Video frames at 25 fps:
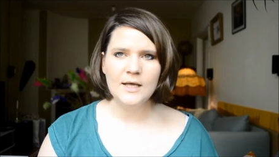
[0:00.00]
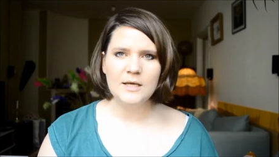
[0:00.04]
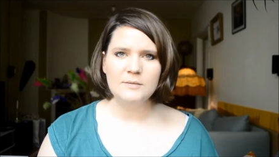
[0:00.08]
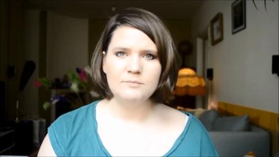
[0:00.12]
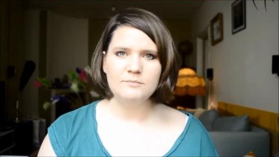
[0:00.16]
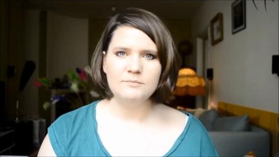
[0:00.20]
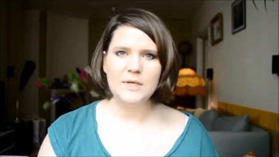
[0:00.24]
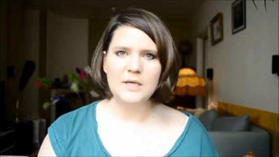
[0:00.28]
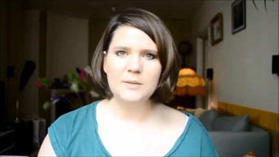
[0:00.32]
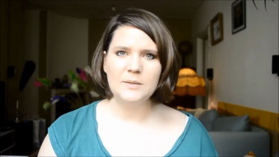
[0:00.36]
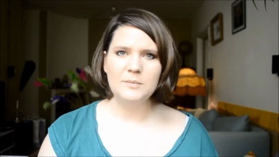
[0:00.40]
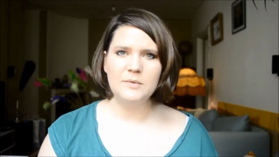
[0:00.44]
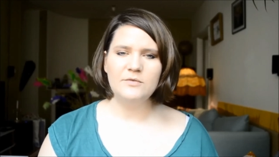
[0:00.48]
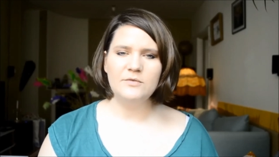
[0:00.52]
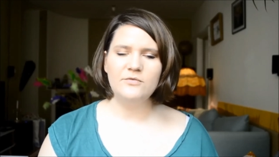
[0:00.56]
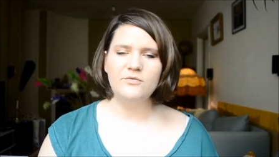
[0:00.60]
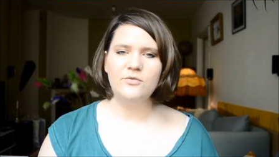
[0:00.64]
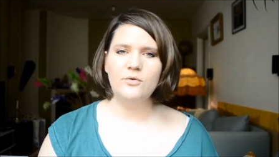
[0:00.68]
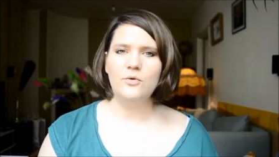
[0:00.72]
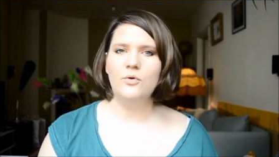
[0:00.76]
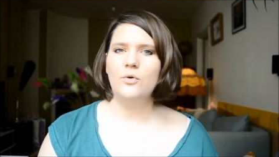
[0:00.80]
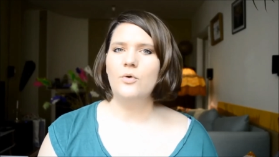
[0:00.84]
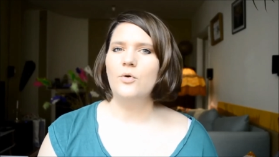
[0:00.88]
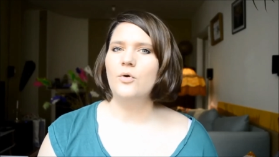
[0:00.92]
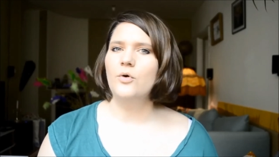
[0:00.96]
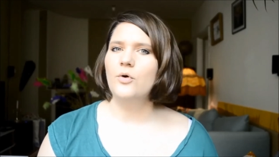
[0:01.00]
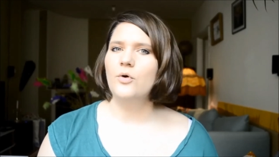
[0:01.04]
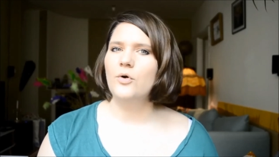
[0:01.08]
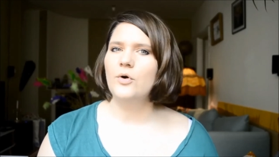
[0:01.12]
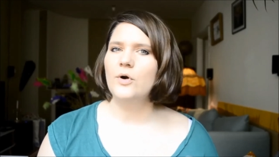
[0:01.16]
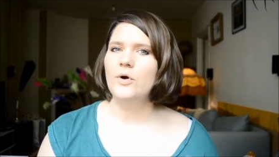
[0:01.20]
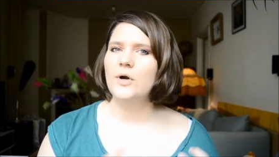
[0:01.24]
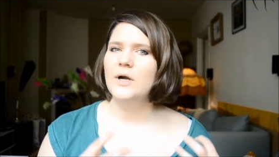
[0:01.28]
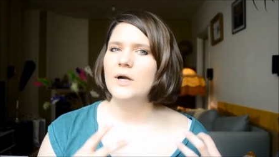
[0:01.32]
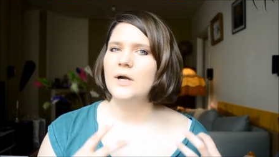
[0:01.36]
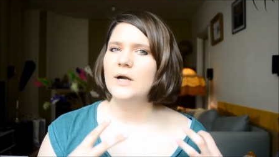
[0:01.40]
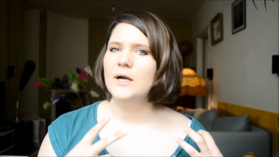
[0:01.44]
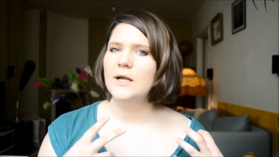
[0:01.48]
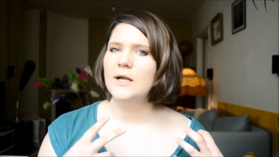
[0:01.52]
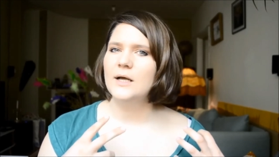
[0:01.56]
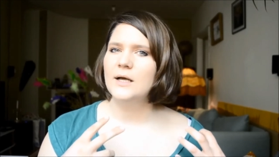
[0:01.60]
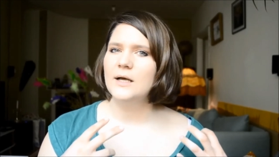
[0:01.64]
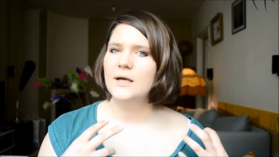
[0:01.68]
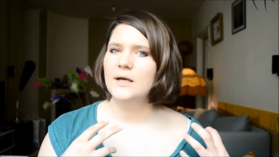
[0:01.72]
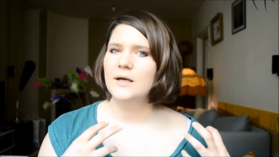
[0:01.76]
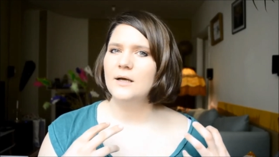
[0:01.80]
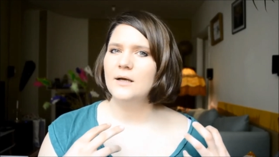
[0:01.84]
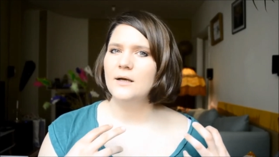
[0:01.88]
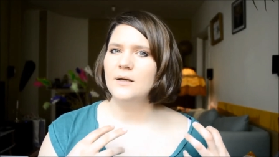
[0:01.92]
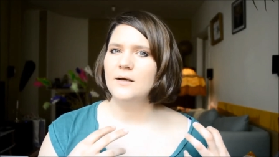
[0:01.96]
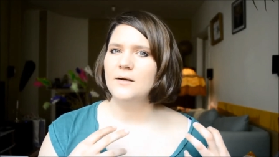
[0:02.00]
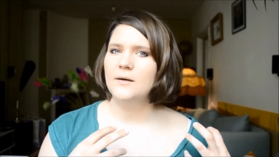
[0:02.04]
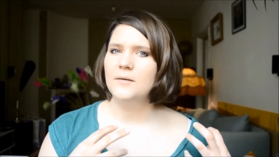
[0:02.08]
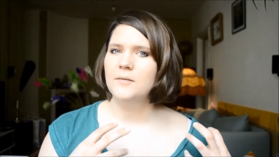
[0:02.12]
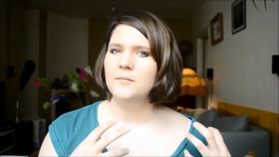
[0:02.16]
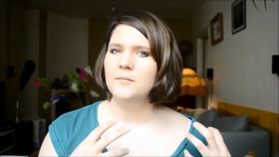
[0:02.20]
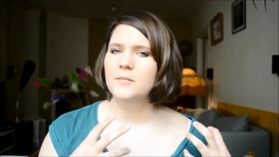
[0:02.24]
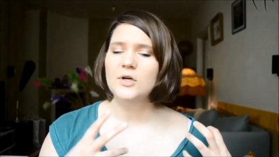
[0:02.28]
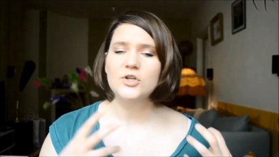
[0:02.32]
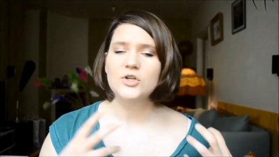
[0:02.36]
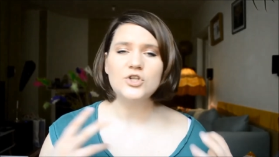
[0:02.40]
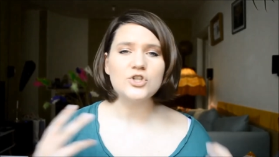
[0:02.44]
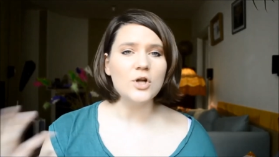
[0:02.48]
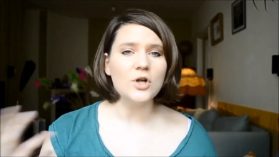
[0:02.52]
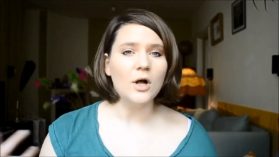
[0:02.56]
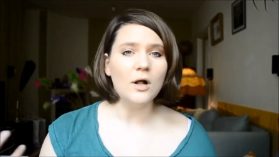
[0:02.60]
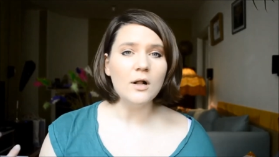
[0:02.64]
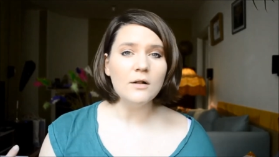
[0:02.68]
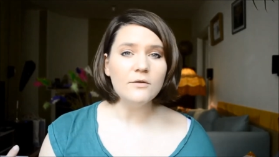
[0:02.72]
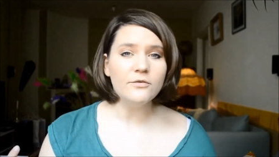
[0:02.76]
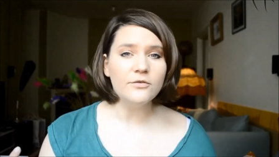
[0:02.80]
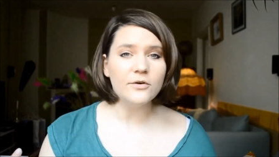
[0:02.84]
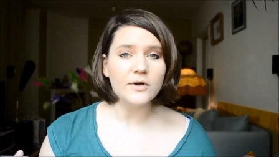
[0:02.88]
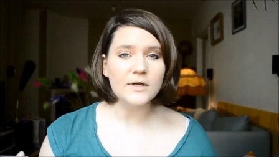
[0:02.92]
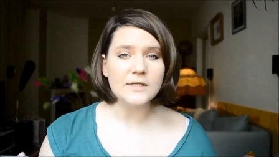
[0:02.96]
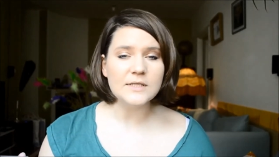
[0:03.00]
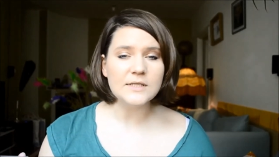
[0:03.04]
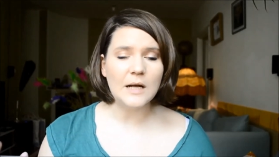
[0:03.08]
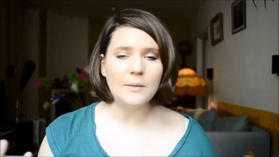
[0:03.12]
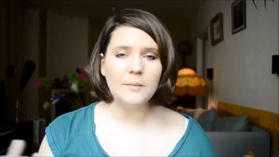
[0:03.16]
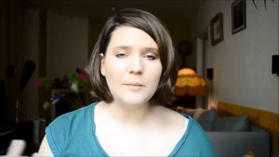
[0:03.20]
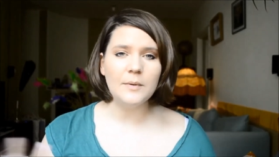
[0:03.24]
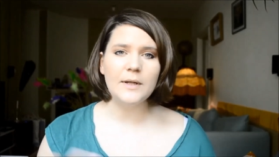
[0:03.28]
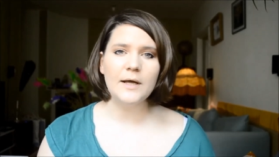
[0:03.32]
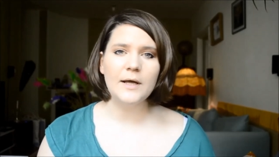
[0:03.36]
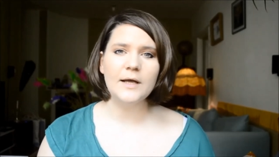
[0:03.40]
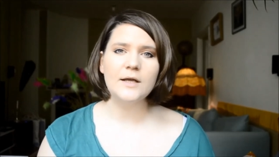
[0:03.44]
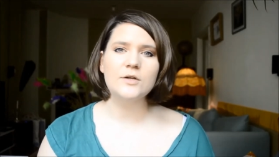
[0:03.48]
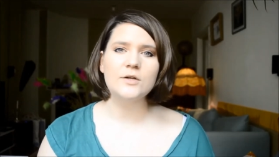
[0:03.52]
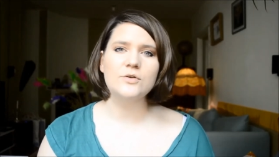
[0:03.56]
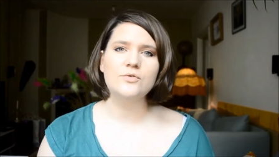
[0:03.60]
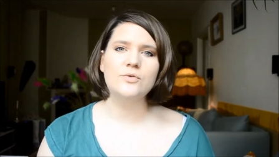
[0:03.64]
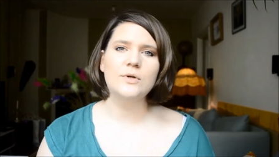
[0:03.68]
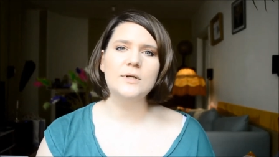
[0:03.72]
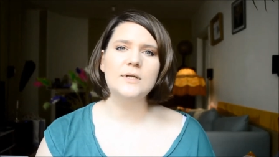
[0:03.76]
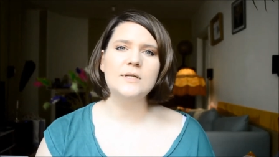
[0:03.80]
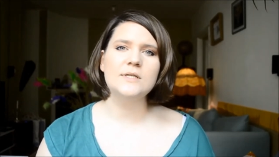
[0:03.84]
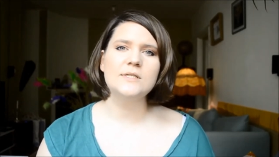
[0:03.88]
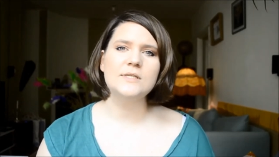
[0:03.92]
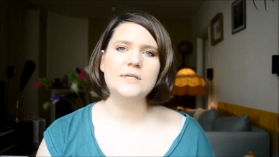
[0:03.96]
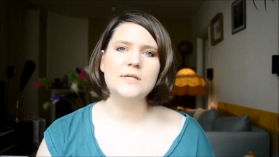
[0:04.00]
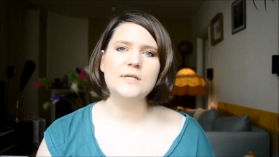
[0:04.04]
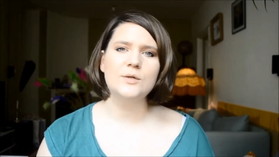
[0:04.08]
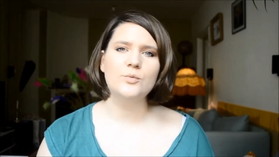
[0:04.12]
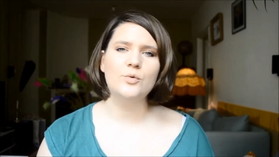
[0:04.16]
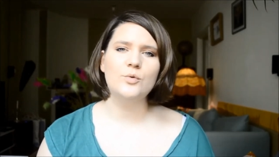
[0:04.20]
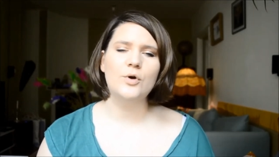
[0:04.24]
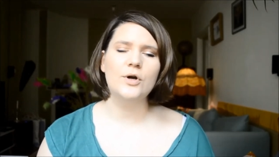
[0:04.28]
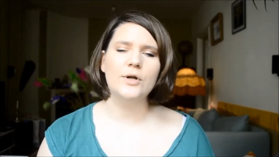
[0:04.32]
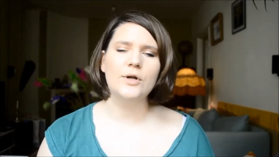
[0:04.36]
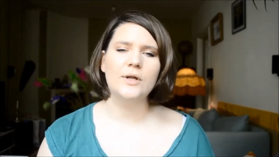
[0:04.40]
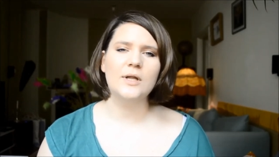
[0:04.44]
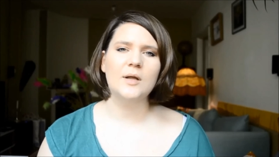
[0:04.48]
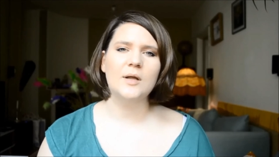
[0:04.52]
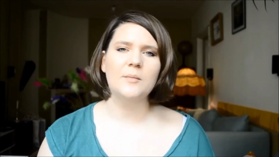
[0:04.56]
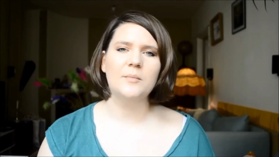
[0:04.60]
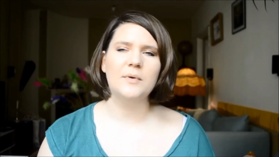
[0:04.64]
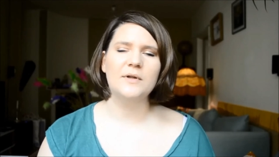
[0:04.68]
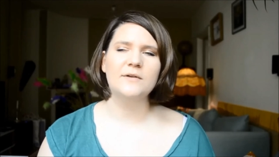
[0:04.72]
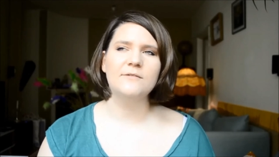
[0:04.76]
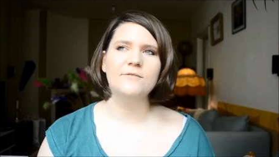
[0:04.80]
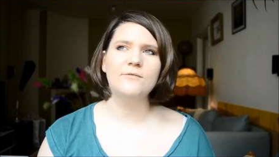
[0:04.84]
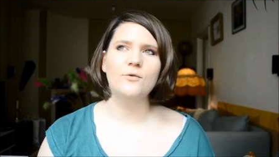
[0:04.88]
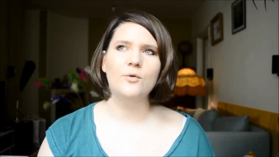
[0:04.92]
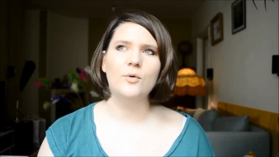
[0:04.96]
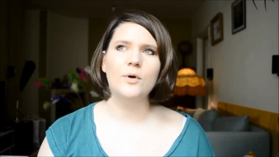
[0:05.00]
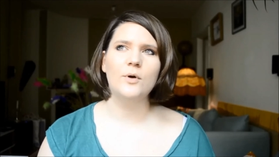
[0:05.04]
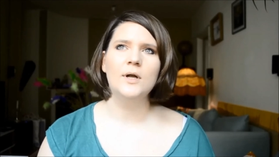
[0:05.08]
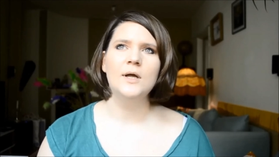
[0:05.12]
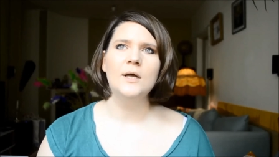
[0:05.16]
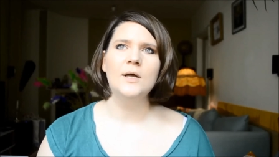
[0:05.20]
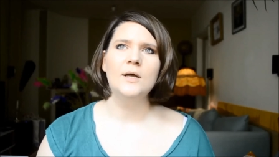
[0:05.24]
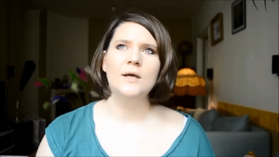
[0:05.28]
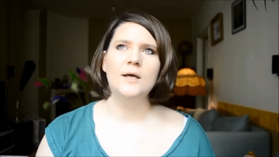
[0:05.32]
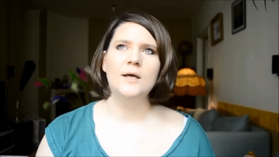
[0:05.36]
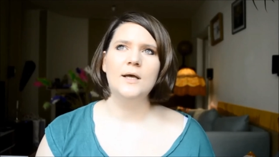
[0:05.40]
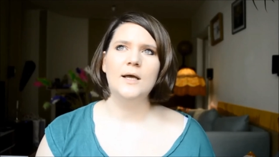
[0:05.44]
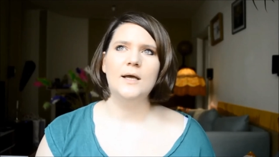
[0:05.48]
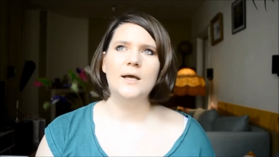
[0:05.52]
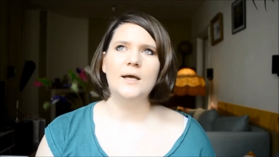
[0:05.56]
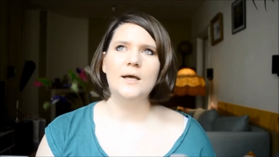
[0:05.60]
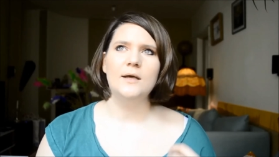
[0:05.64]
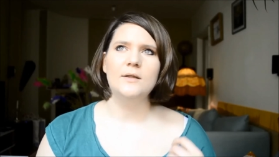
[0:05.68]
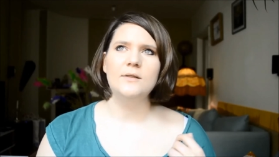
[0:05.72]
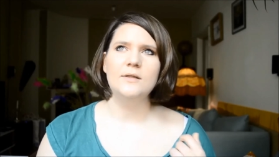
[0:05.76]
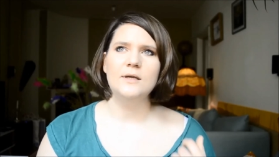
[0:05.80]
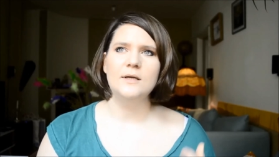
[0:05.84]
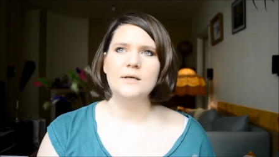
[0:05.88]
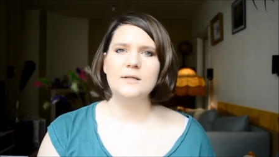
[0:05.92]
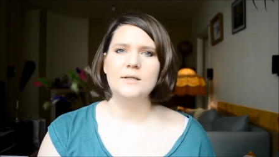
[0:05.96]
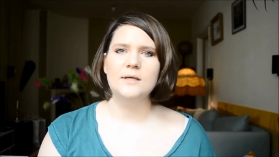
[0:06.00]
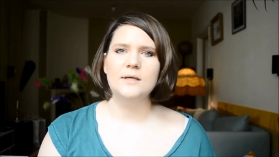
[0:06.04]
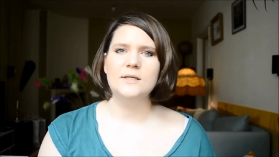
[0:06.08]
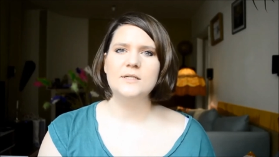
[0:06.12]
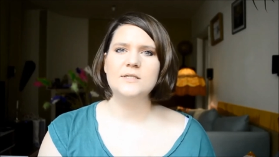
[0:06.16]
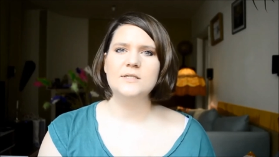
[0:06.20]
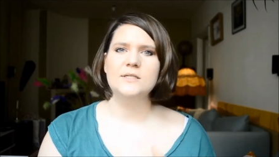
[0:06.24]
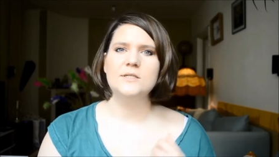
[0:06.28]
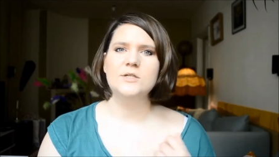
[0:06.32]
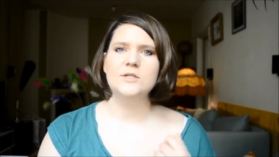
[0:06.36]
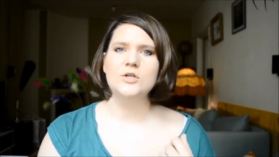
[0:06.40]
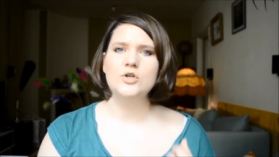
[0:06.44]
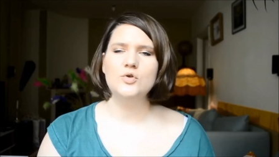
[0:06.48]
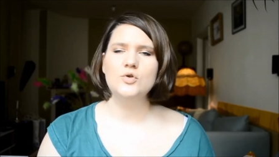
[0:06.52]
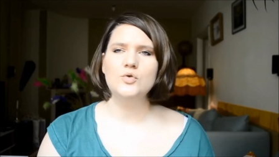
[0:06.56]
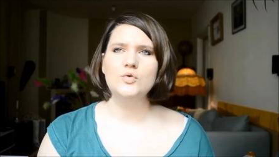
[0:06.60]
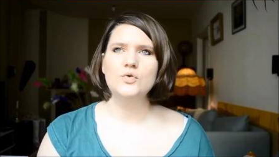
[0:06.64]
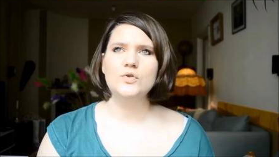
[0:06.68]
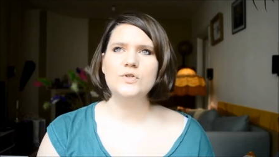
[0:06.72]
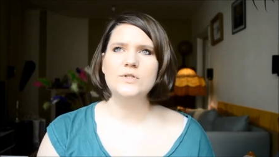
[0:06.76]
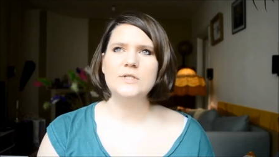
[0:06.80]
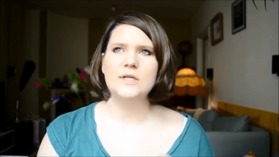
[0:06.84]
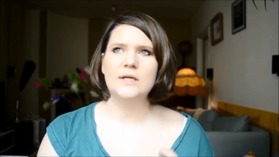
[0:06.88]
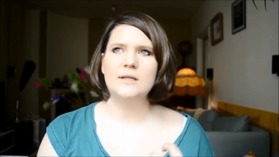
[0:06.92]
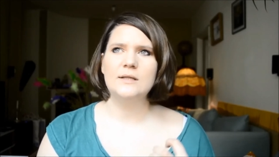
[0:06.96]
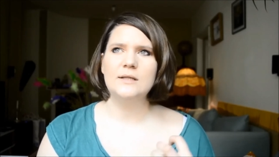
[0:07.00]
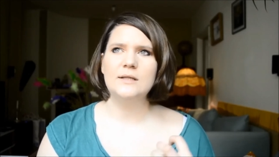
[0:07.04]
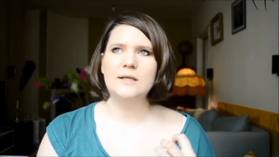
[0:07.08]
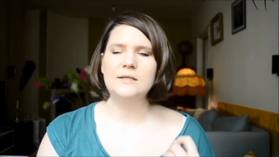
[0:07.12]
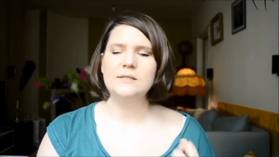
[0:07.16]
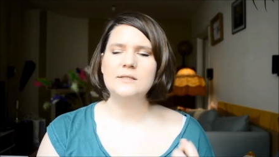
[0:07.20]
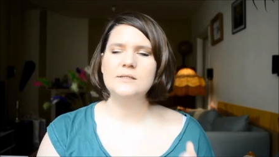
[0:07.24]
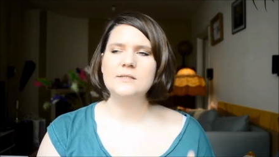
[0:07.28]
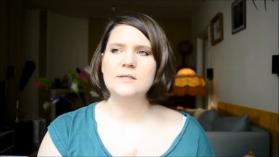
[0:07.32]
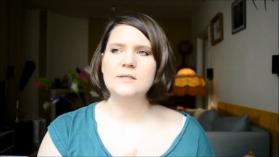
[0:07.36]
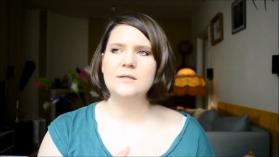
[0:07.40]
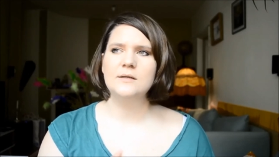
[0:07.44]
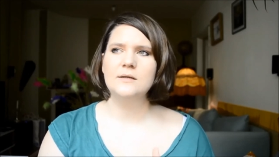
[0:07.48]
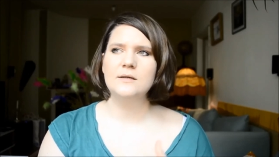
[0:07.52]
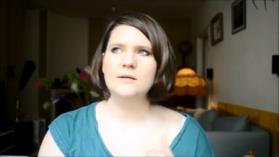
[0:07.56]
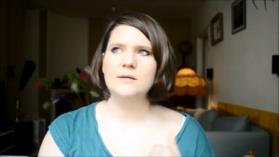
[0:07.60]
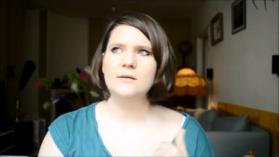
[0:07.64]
maybe for um, a shawl, for example, I could really see it working, but for uh, a thing that is used and that